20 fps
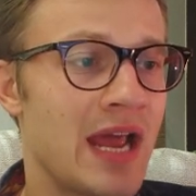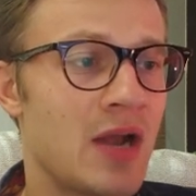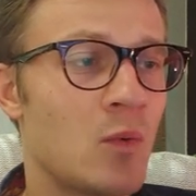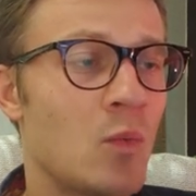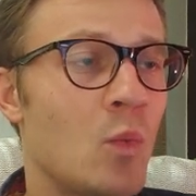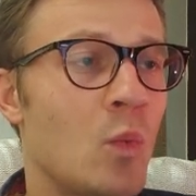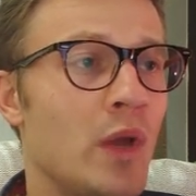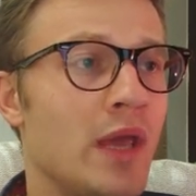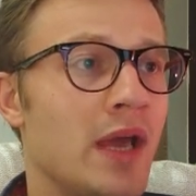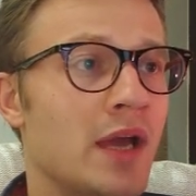
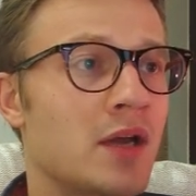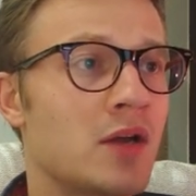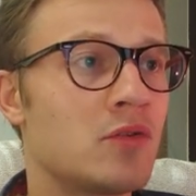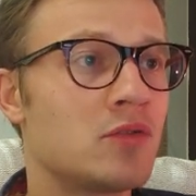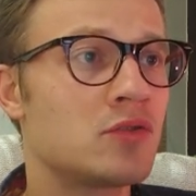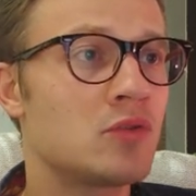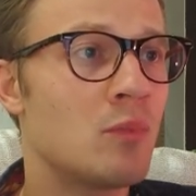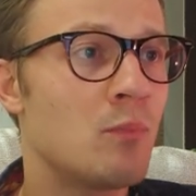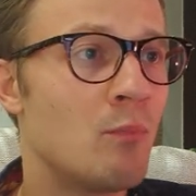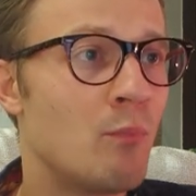And we are
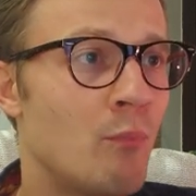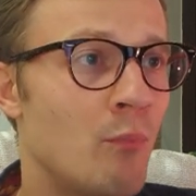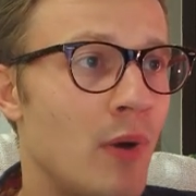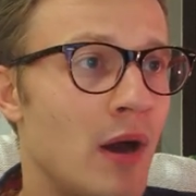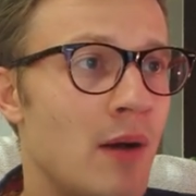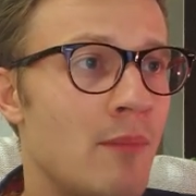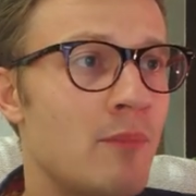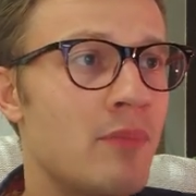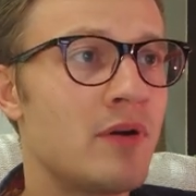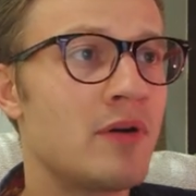going to
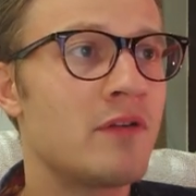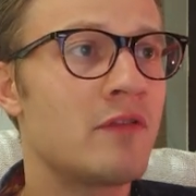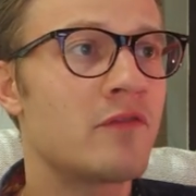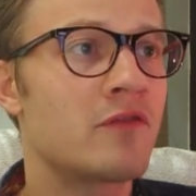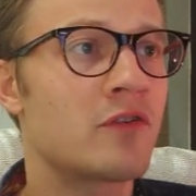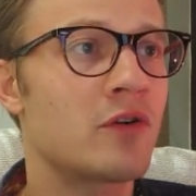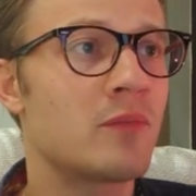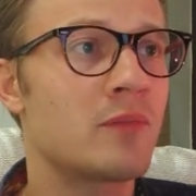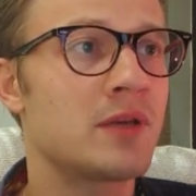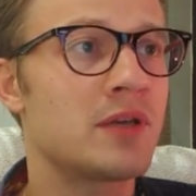pump
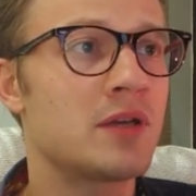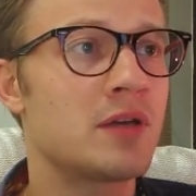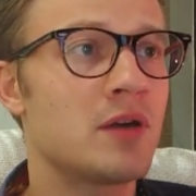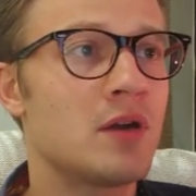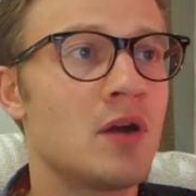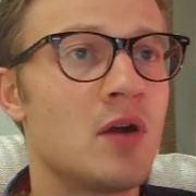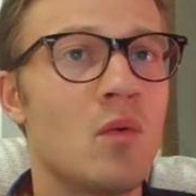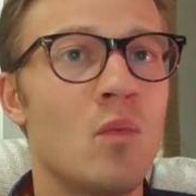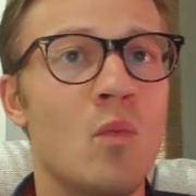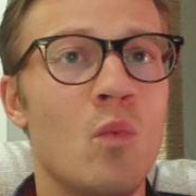from here
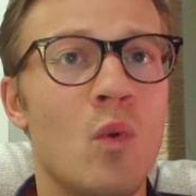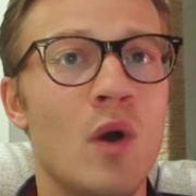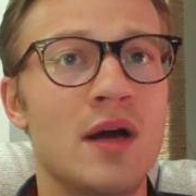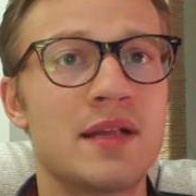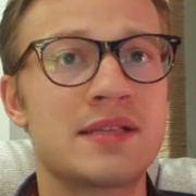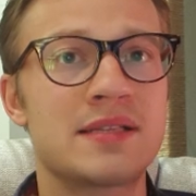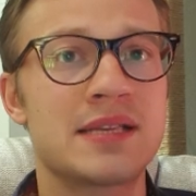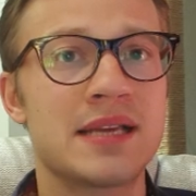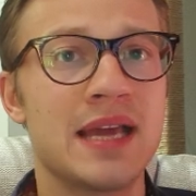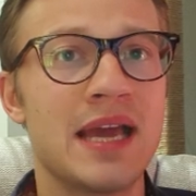
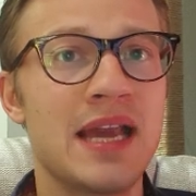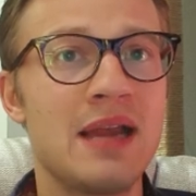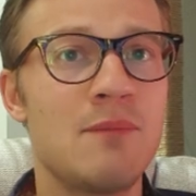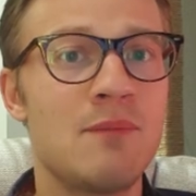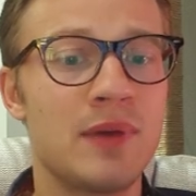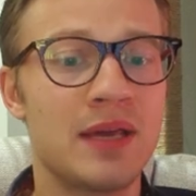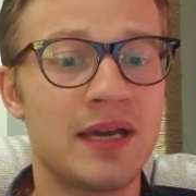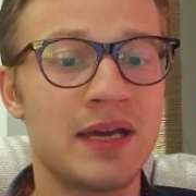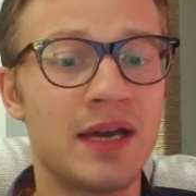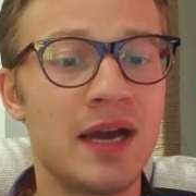once
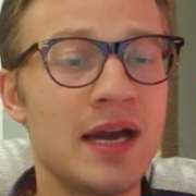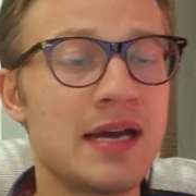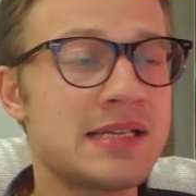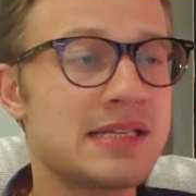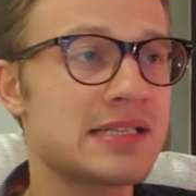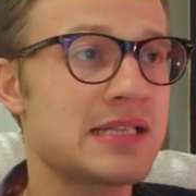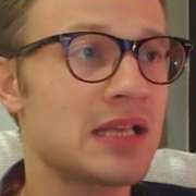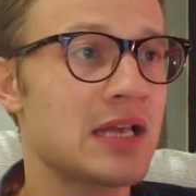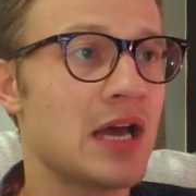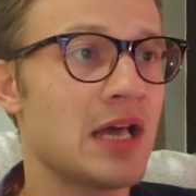again,
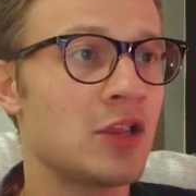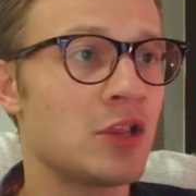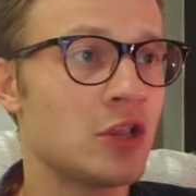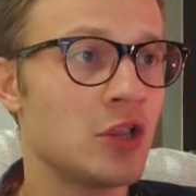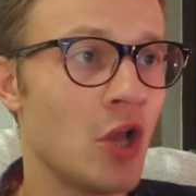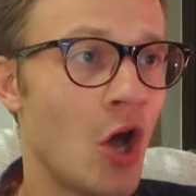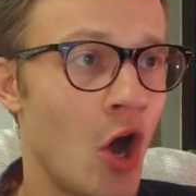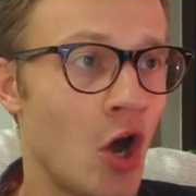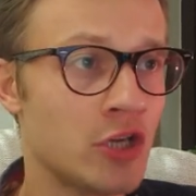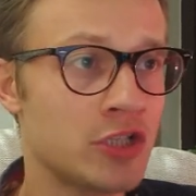because the
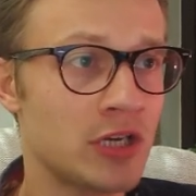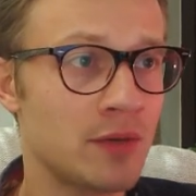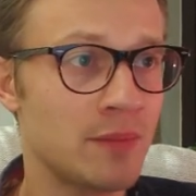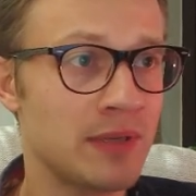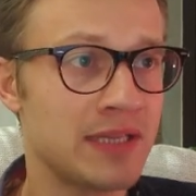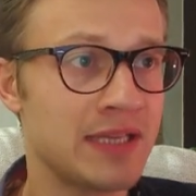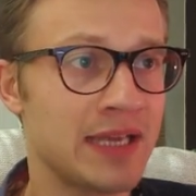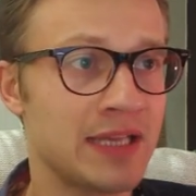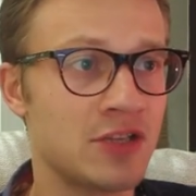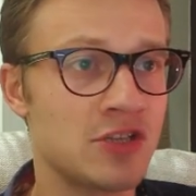long-term
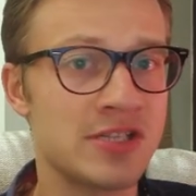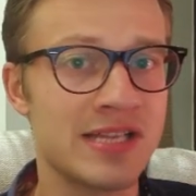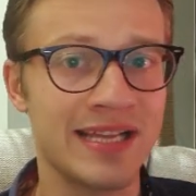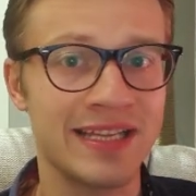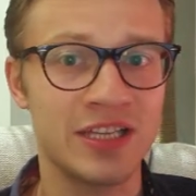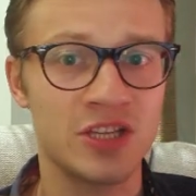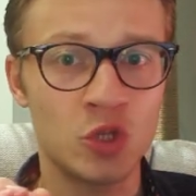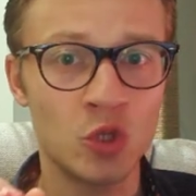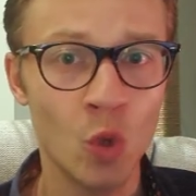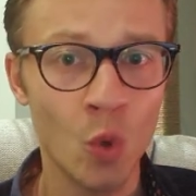indicators
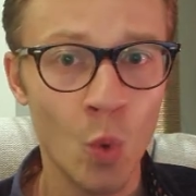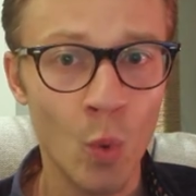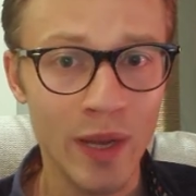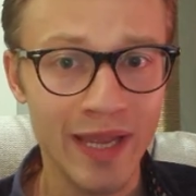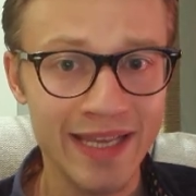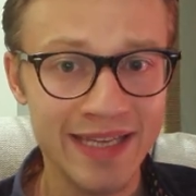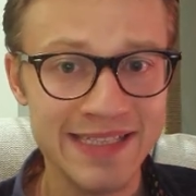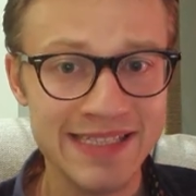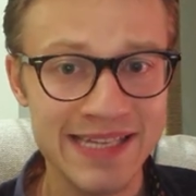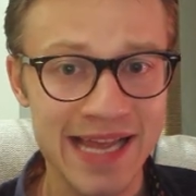like the
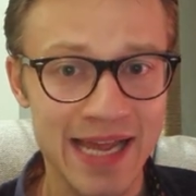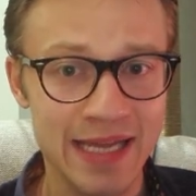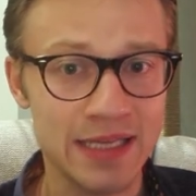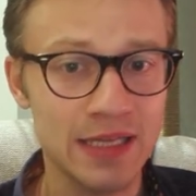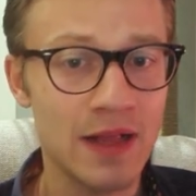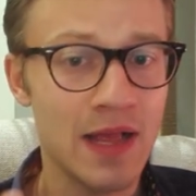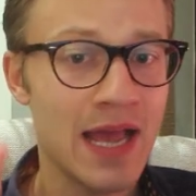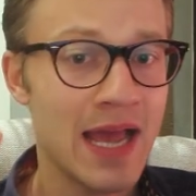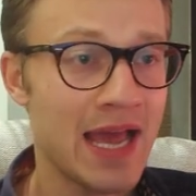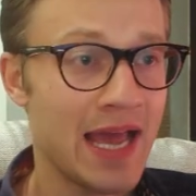2-week
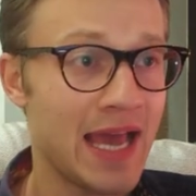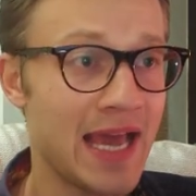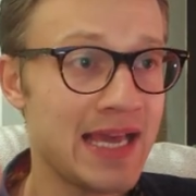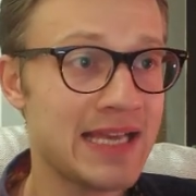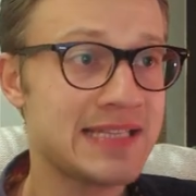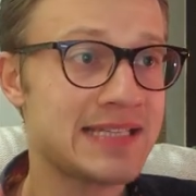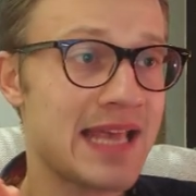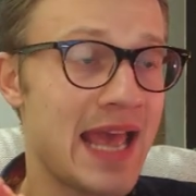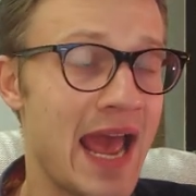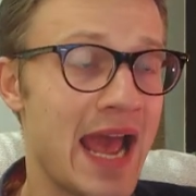cycle
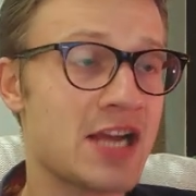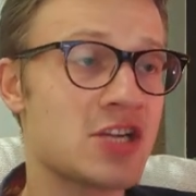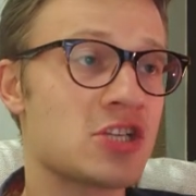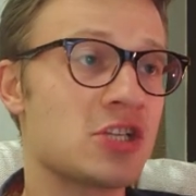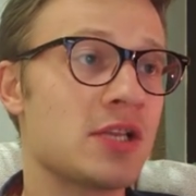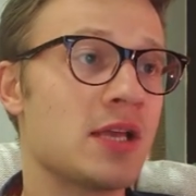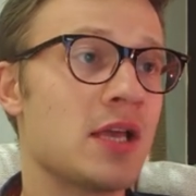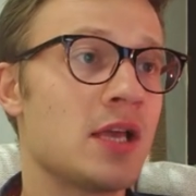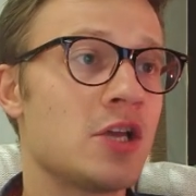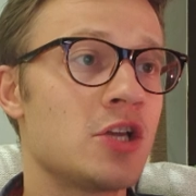is
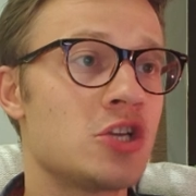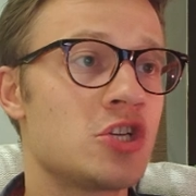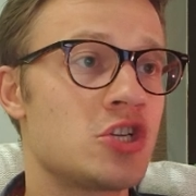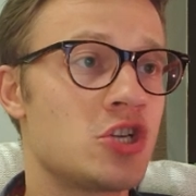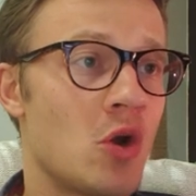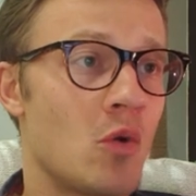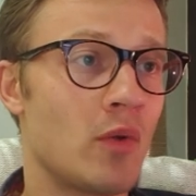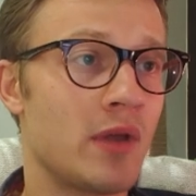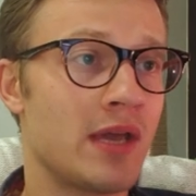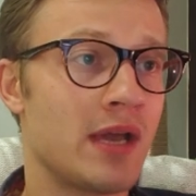actually
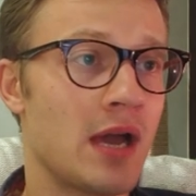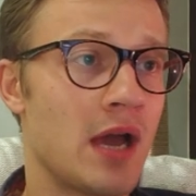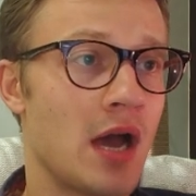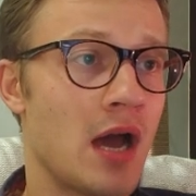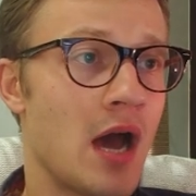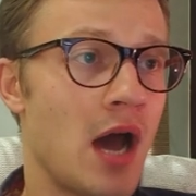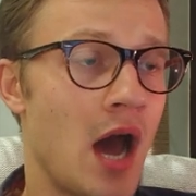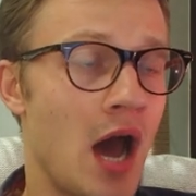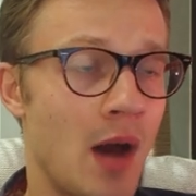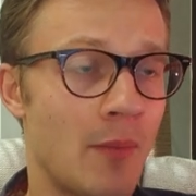showing
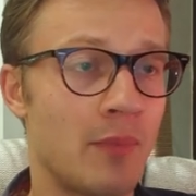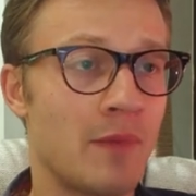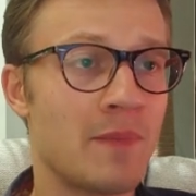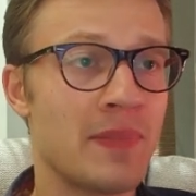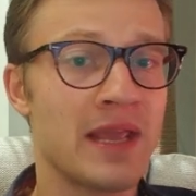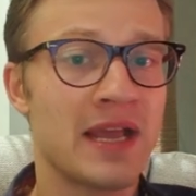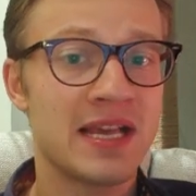up.